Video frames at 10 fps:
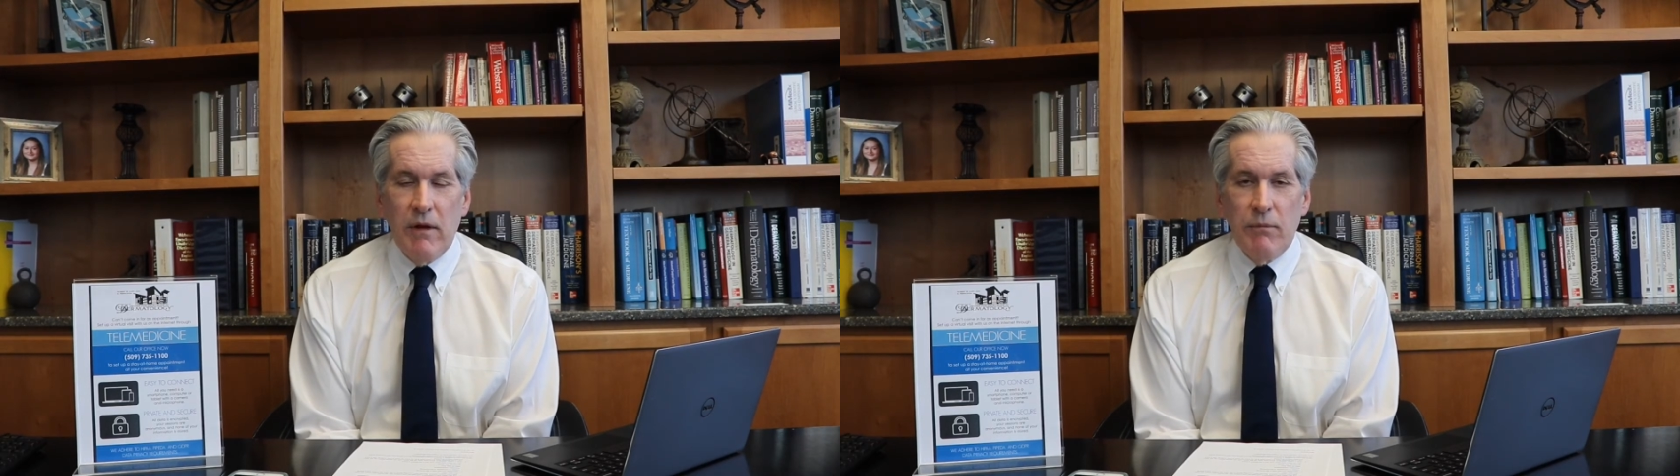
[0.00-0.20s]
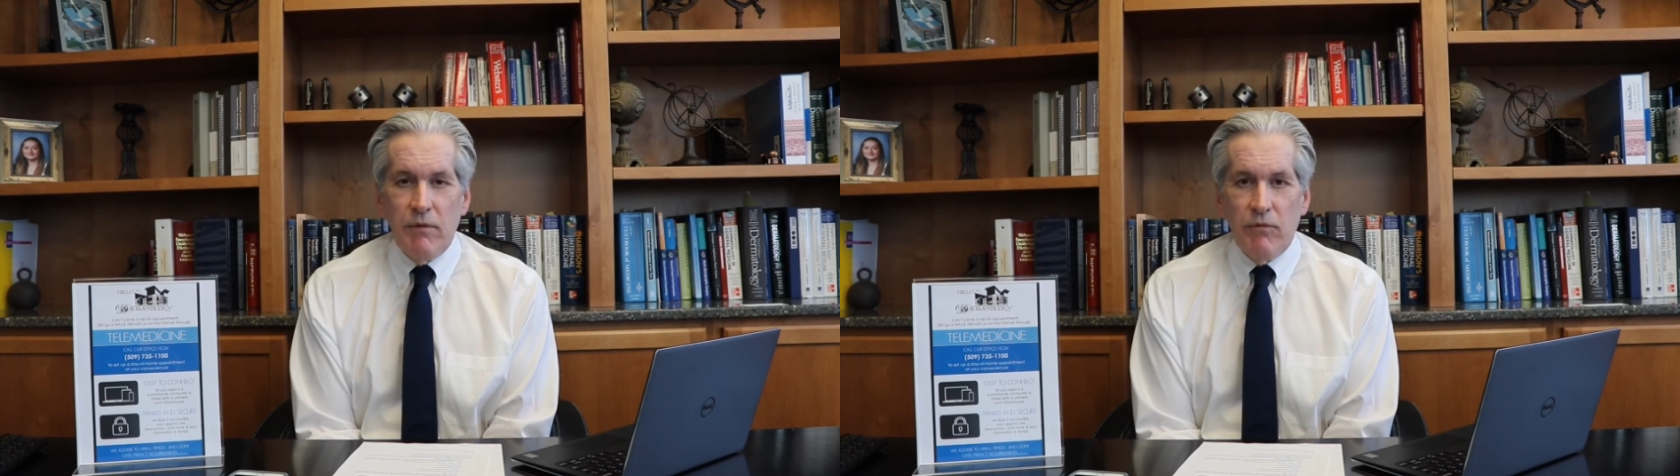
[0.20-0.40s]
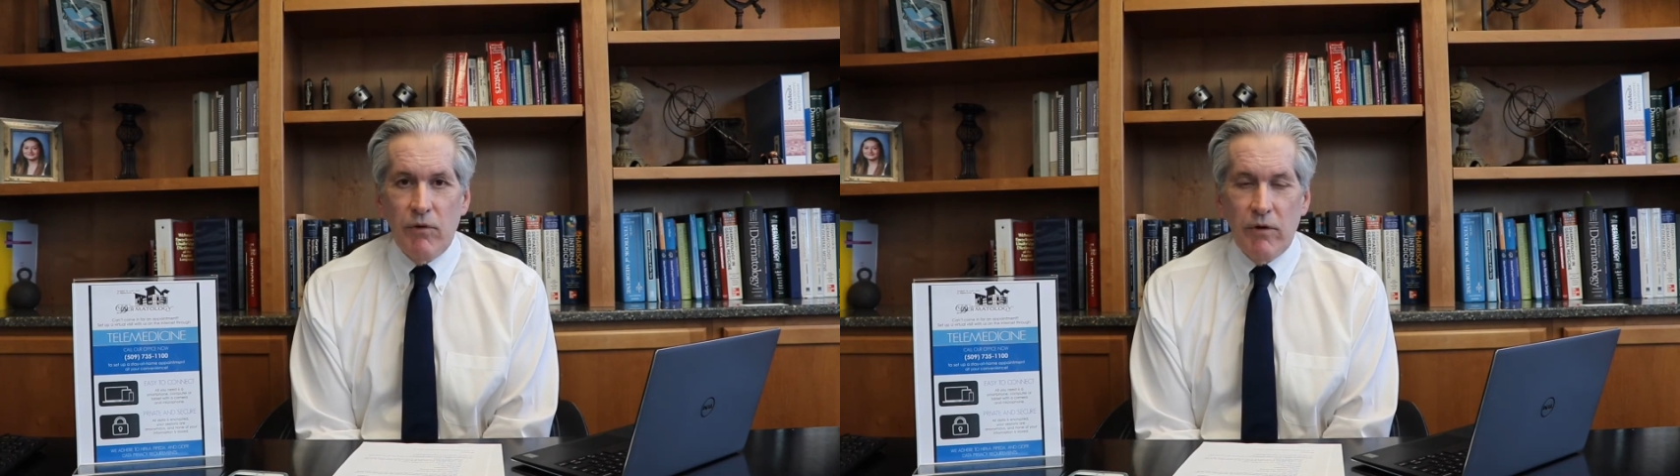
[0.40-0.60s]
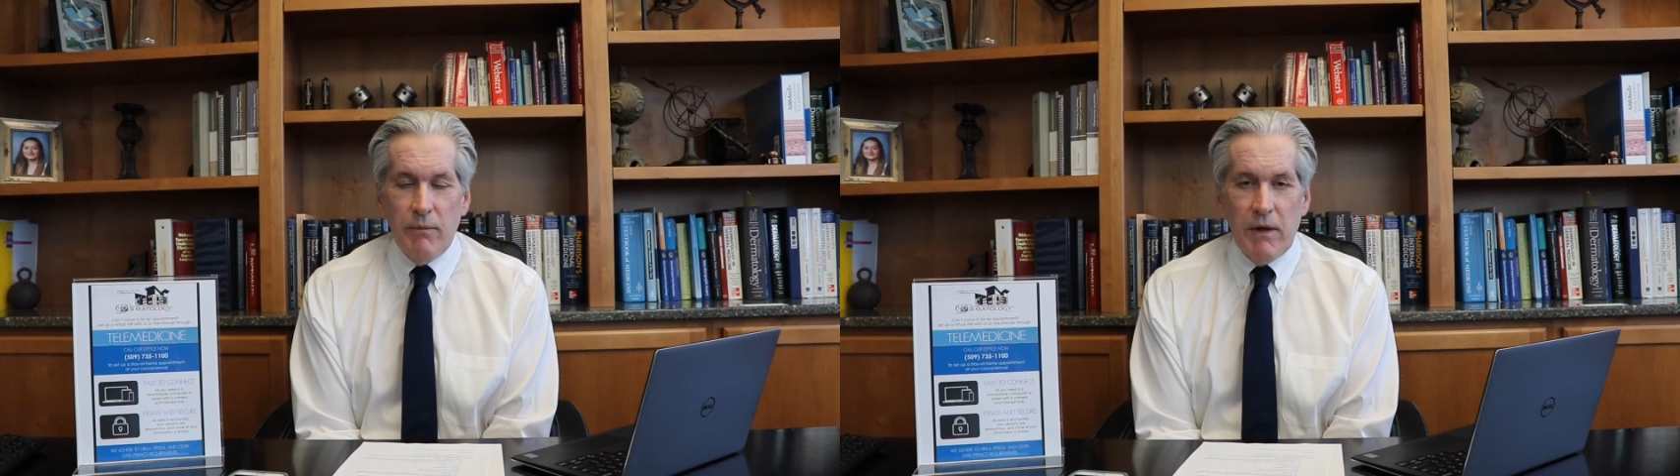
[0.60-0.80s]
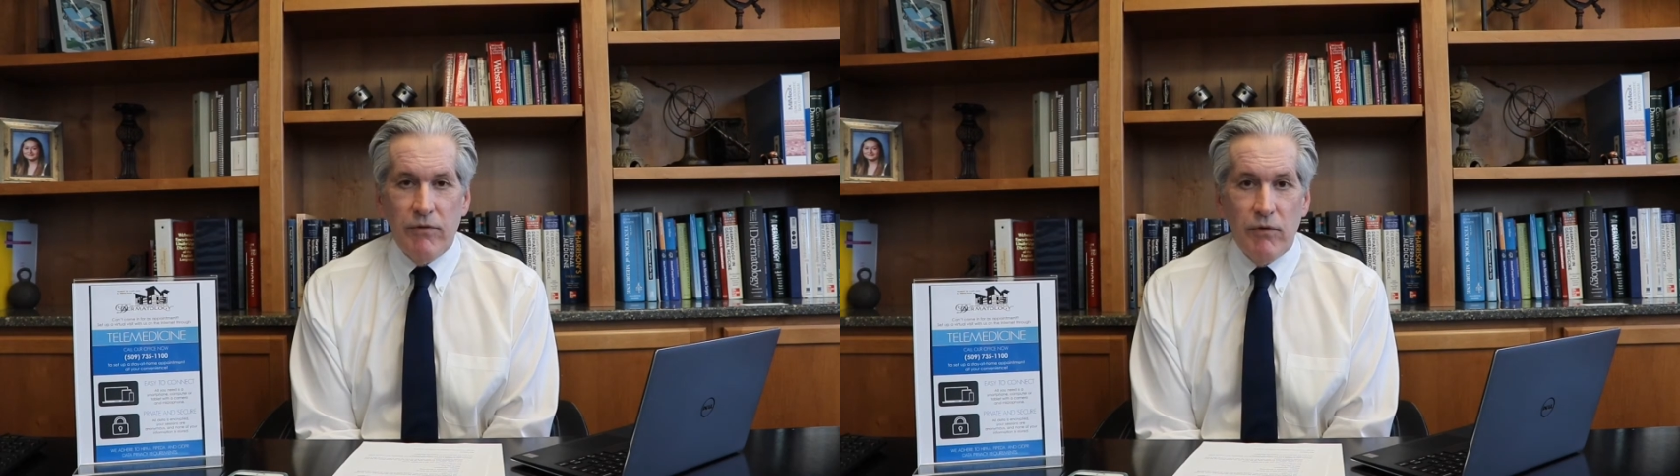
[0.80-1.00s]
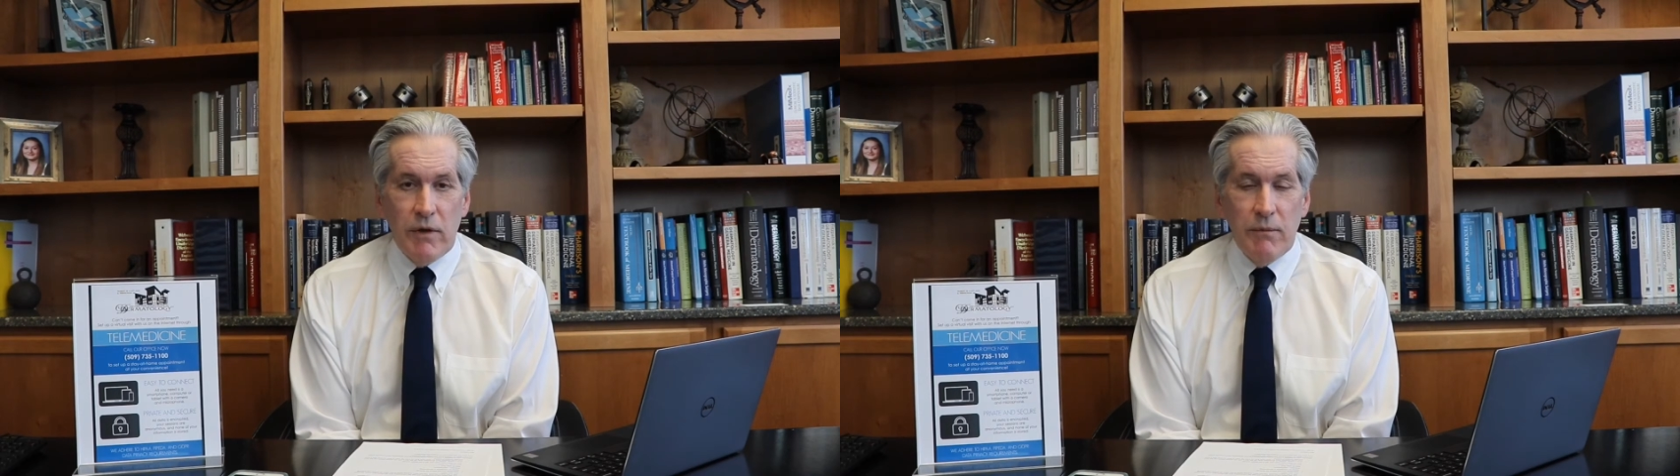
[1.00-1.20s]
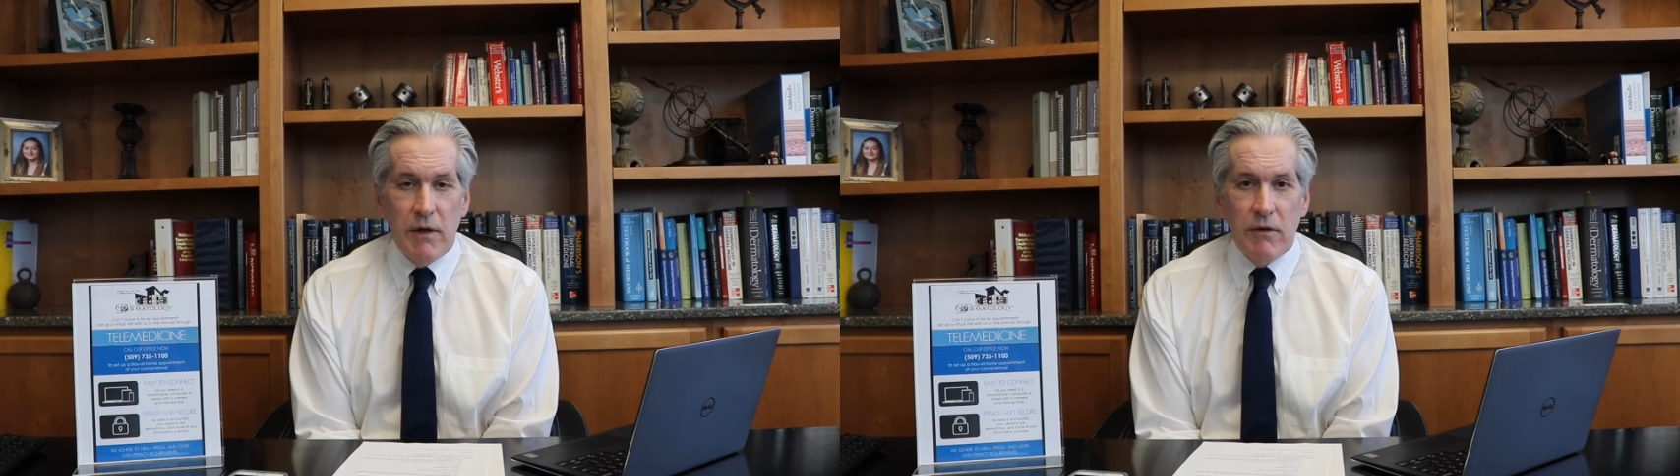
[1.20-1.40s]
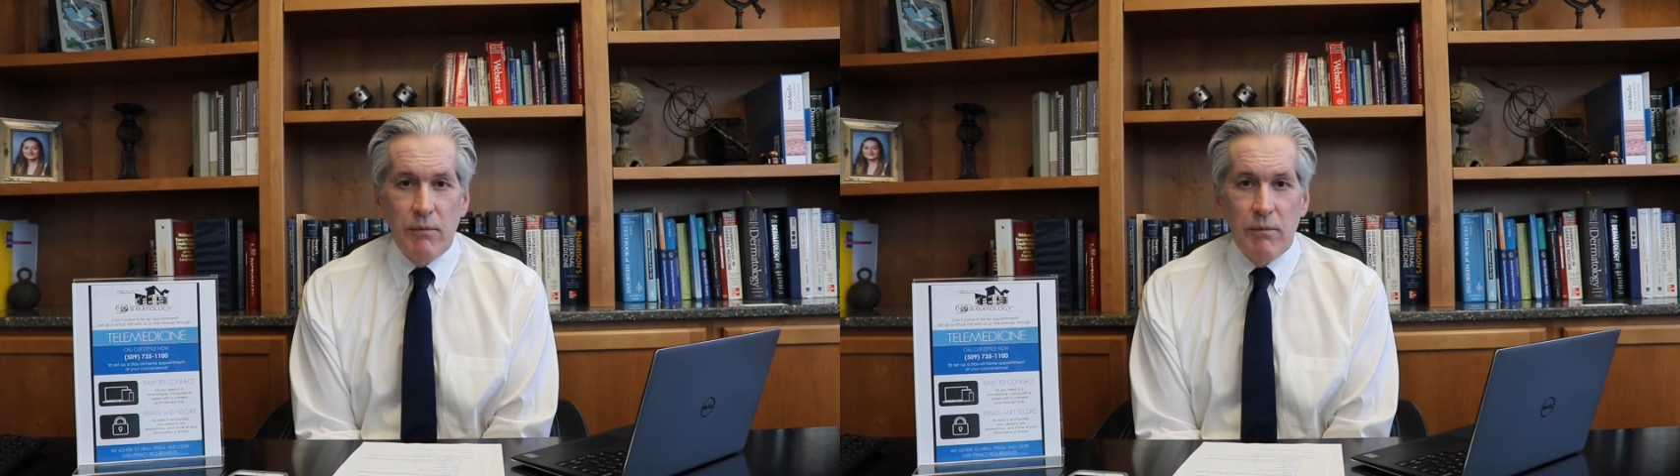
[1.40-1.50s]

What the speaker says: Before about 30 minutes